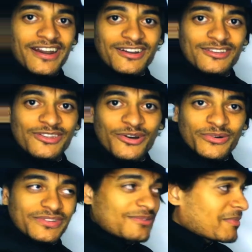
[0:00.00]
you know,
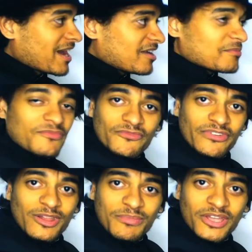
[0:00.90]
follow
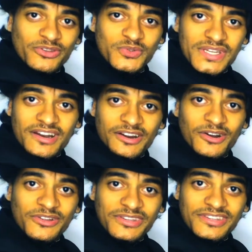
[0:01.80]
me on Twitter,
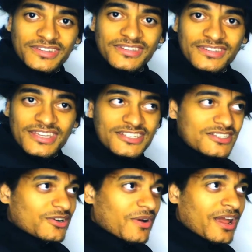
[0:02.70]
on
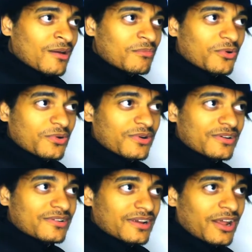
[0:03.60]
Instagram, or
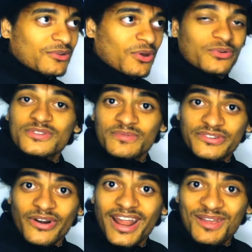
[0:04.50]
I don't know,
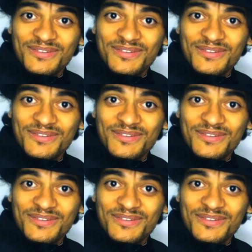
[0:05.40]
subscribe.